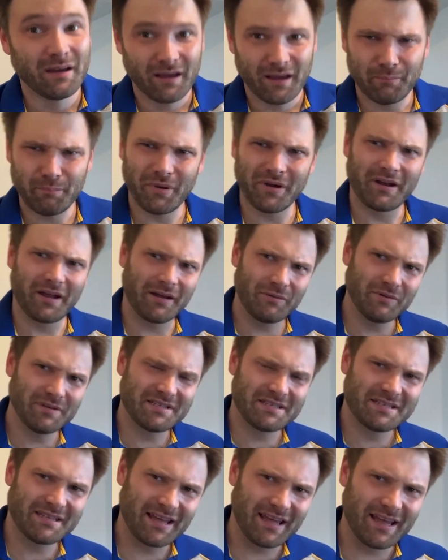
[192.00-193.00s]
But I would
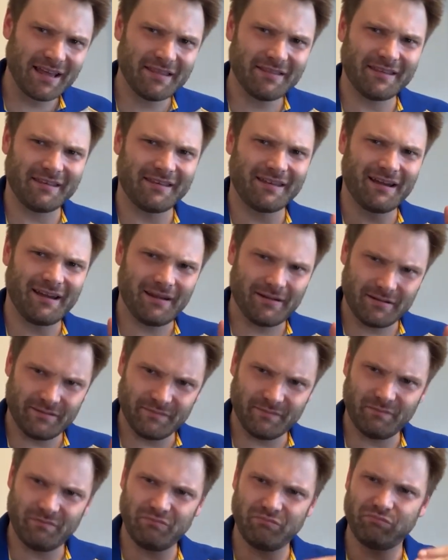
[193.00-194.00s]
say the kind of
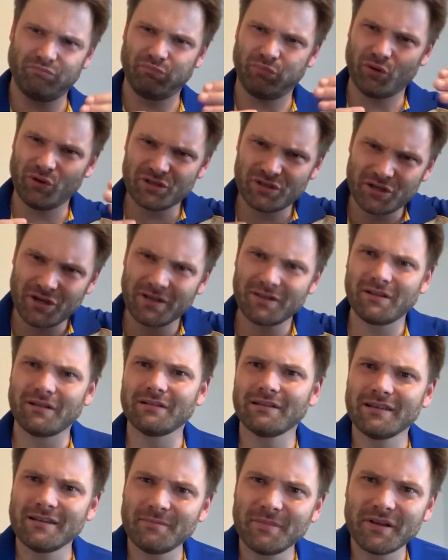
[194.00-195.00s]
pushing the
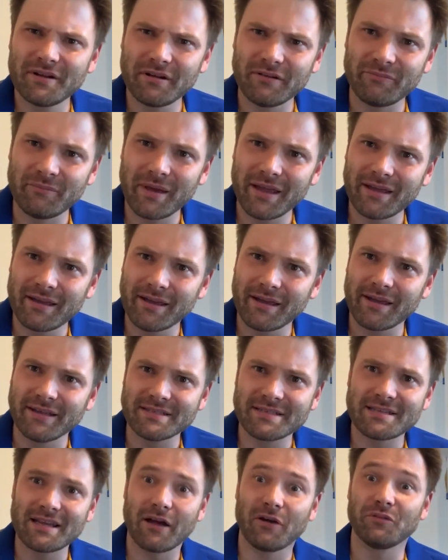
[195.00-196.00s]
limit of making it
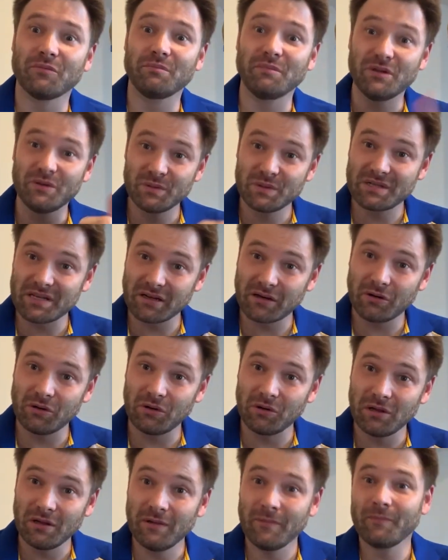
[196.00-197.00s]
sound
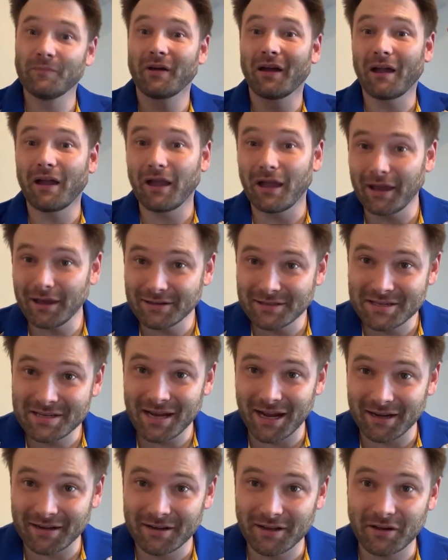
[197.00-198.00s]
musical and
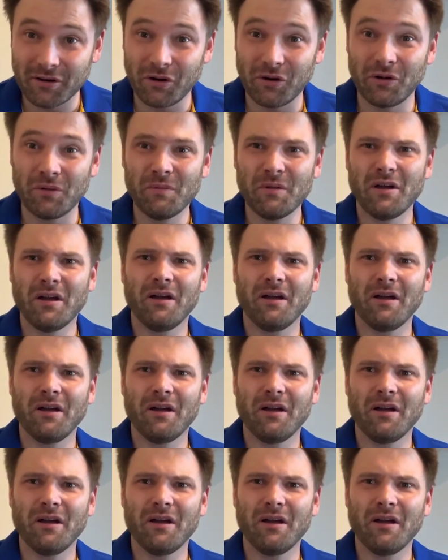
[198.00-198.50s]
technical,